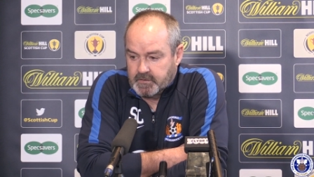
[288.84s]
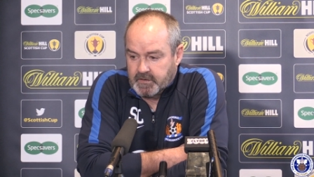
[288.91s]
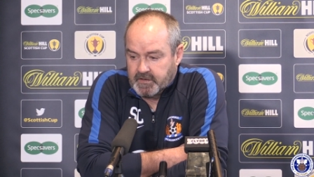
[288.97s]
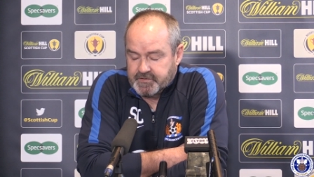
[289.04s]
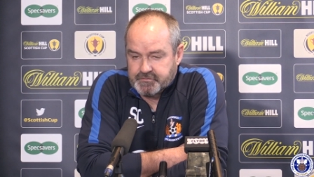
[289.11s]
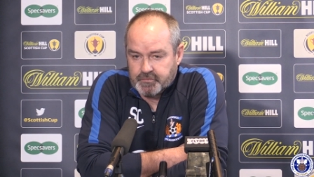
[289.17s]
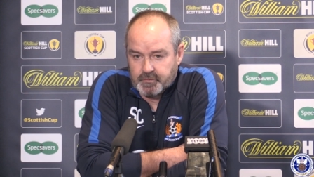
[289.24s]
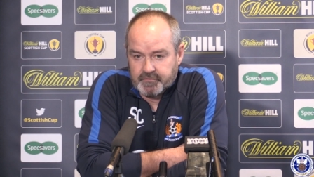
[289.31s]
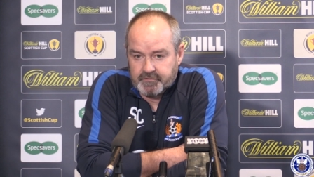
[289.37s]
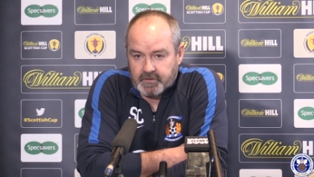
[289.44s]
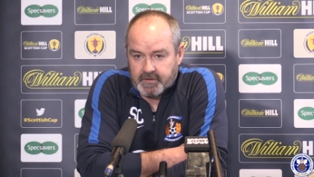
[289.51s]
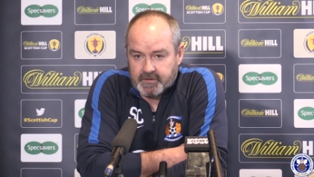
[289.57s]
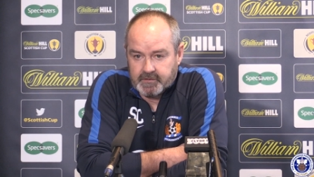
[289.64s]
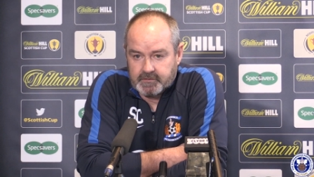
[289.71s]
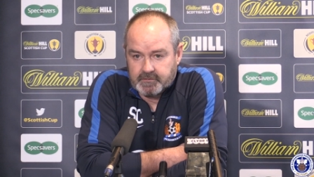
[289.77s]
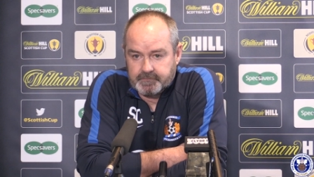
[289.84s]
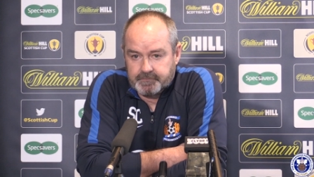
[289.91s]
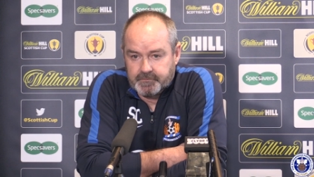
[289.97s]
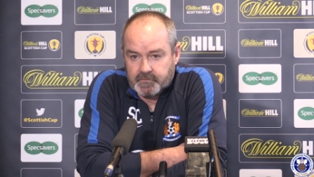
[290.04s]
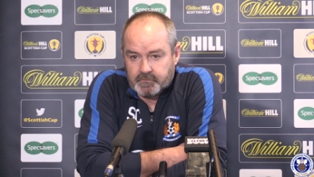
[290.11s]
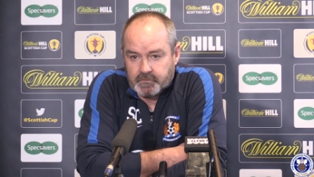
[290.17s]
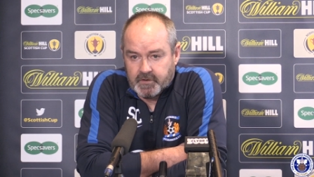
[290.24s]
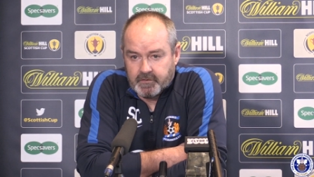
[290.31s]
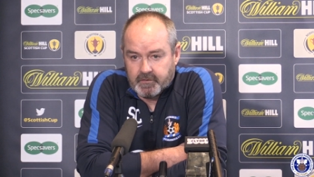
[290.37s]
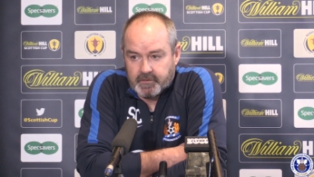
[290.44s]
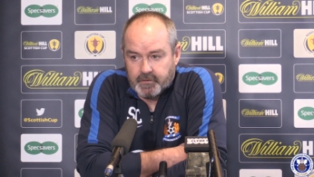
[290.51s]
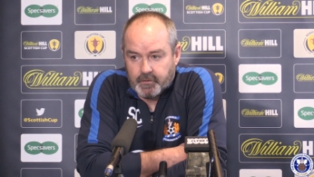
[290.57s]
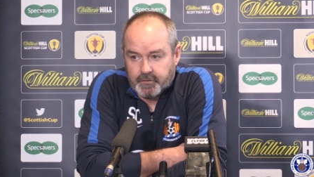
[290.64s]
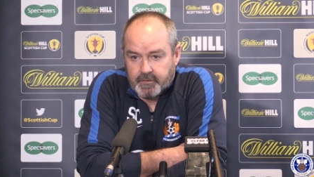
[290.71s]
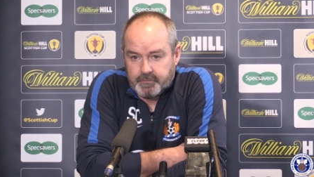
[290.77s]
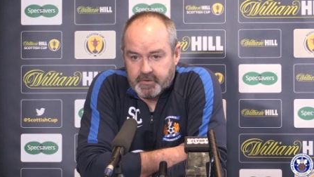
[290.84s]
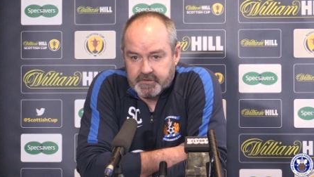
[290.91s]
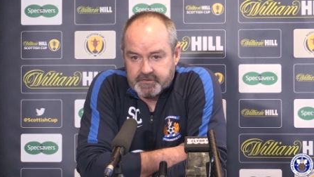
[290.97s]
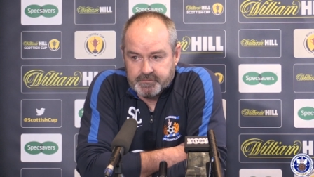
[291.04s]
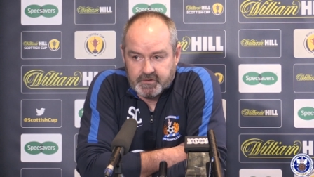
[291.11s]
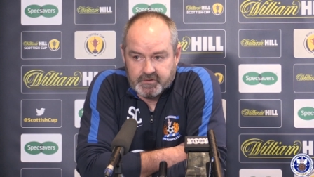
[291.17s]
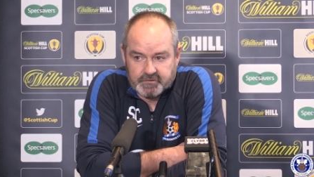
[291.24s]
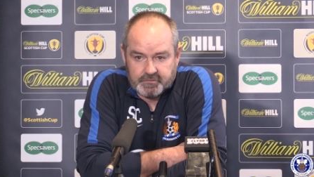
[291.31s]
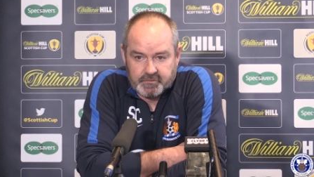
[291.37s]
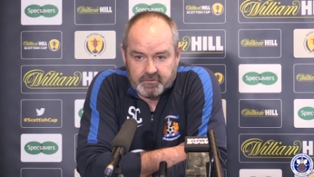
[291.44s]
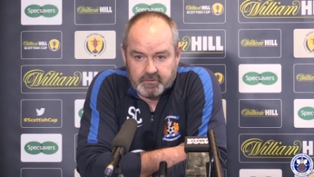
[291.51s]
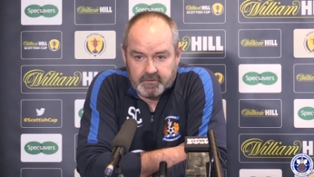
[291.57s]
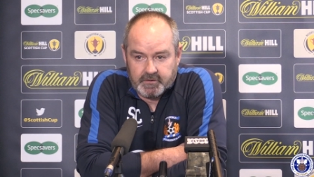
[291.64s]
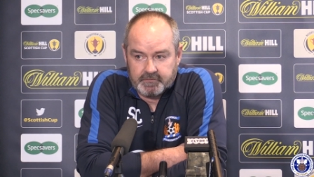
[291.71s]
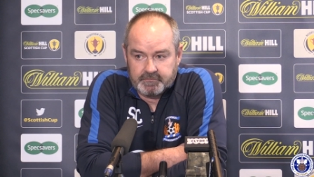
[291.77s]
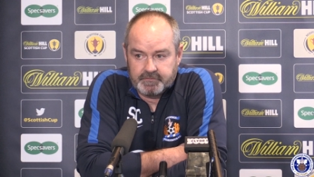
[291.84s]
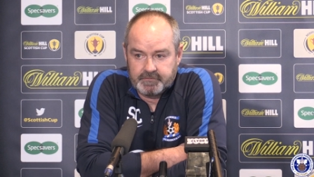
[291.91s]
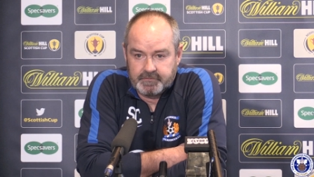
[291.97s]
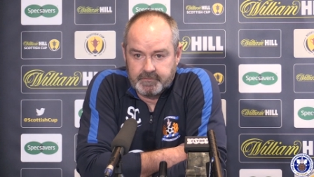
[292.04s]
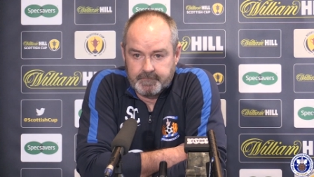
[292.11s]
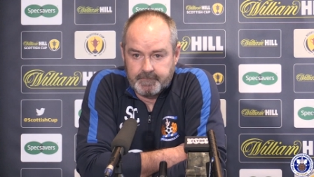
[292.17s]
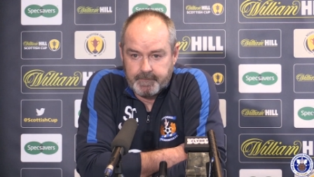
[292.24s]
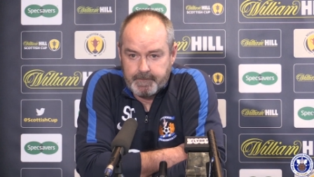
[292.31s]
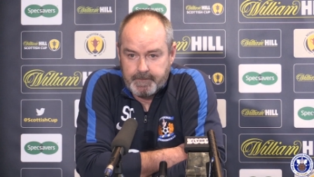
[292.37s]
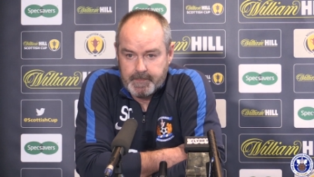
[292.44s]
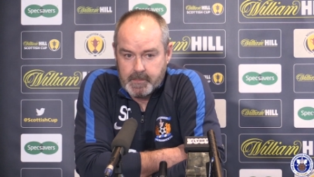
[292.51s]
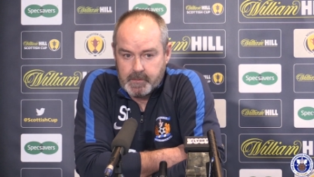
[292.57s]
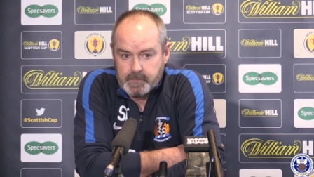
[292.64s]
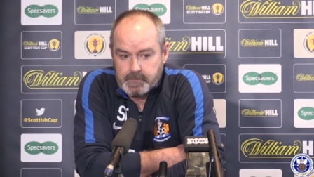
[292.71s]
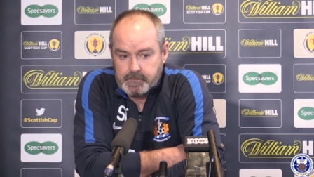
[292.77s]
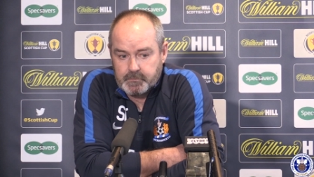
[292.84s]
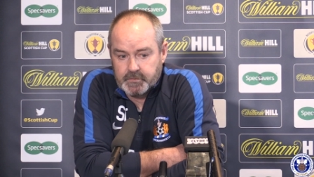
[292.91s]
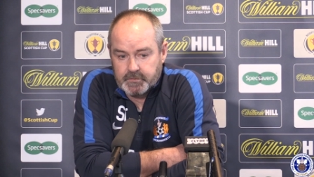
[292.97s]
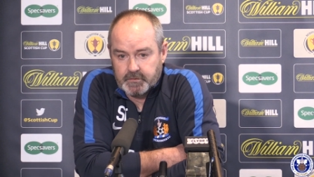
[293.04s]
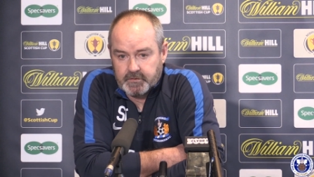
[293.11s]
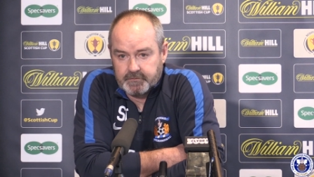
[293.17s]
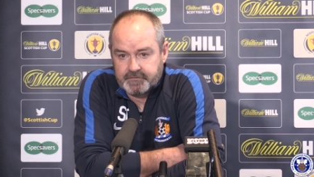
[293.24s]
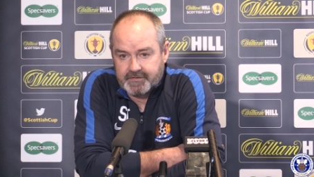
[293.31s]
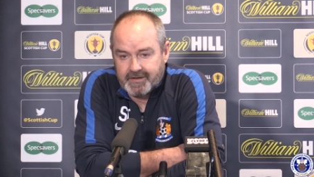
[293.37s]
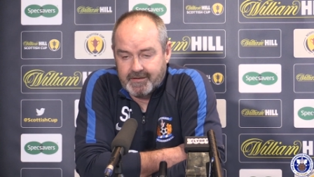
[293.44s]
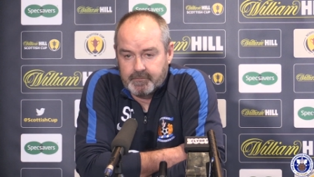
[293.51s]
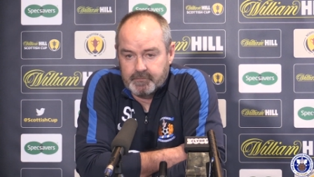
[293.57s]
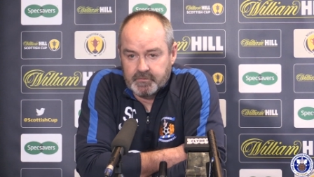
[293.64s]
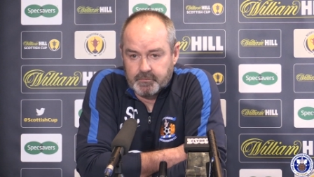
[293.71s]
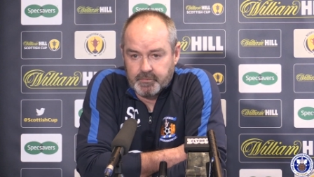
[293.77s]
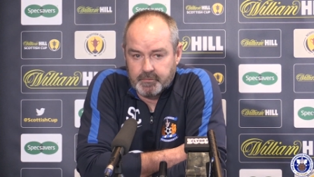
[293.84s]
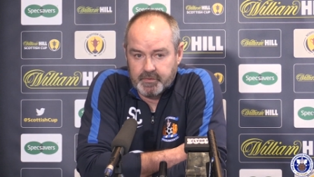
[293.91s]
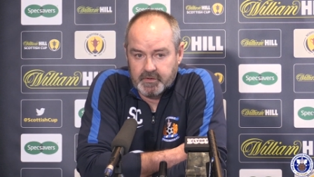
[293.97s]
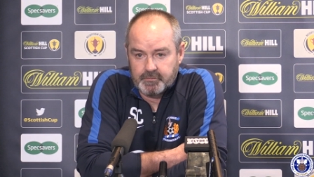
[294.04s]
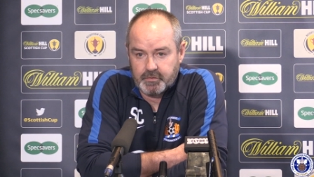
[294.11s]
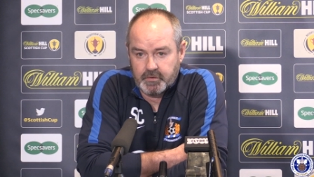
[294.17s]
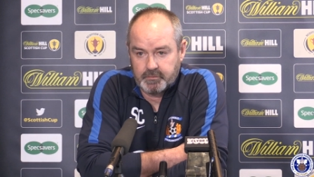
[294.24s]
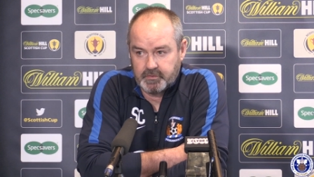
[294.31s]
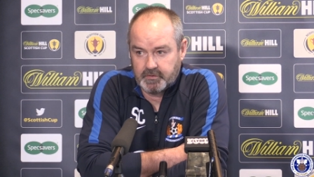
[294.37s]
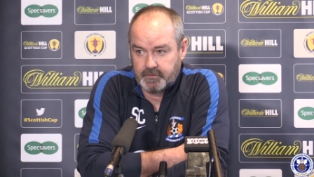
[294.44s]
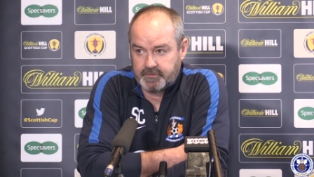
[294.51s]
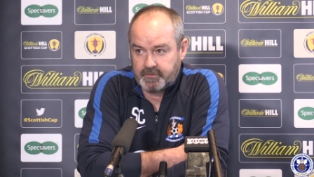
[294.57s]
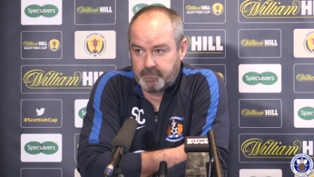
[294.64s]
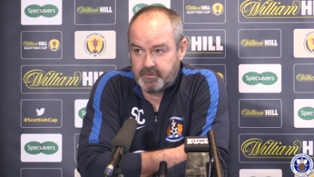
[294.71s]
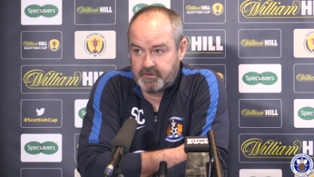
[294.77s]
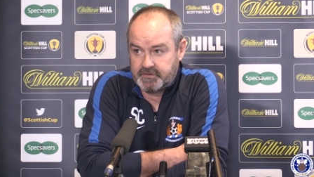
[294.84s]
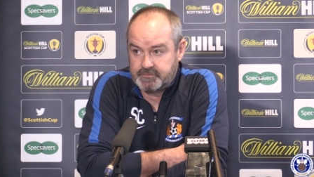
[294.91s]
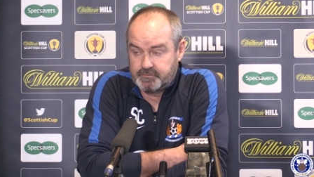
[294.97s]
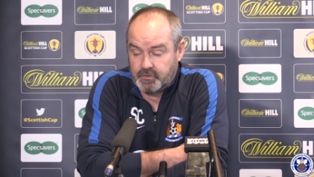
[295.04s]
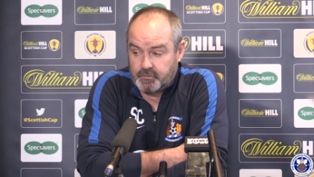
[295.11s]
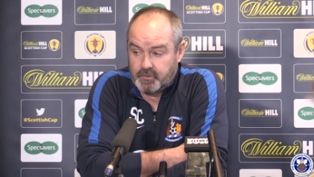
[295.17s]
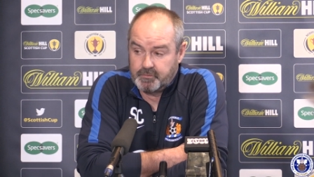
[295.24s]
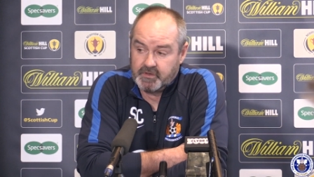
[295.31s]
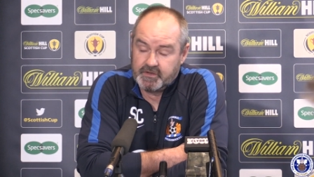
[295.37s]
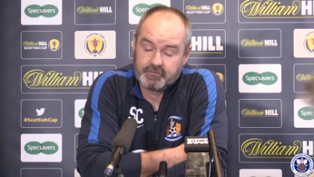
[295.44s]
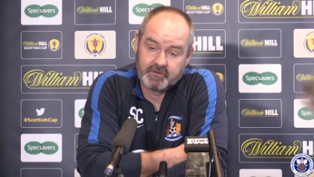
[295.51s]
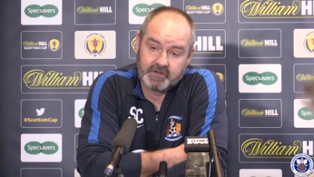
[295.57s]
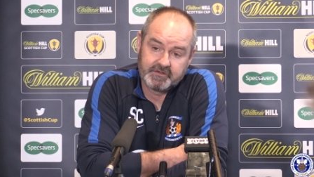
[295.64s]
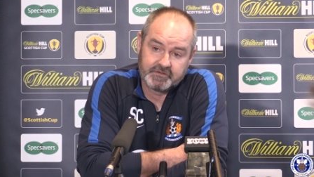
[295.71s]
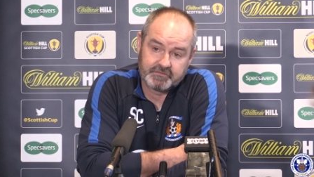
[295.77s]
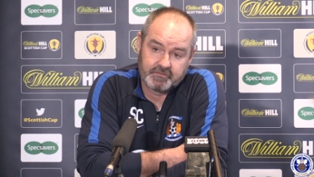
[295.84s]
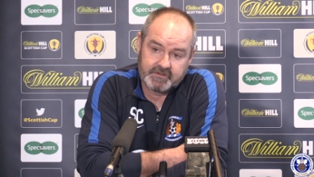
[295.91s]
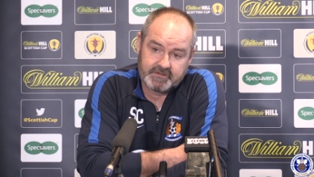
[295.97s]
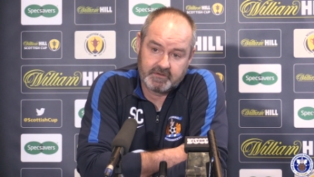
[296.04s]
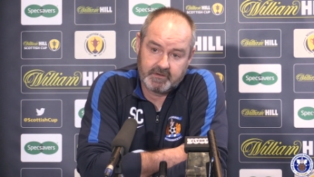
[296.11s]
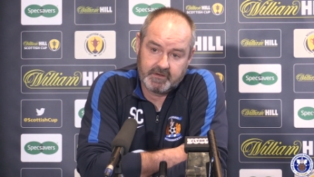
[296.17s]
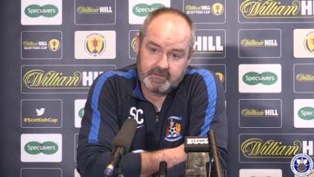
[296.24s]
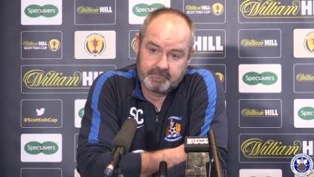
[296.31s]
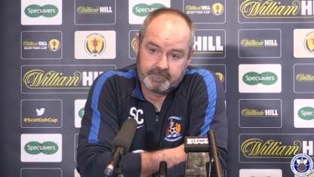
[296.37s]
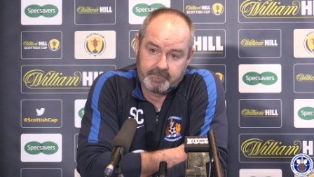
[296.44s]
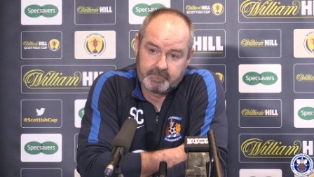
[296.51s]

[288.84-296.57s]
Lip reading: classroom, if you like, rather than on the pitch, because we don't have time to prepare properly on the pitch. But we played Rangers recently.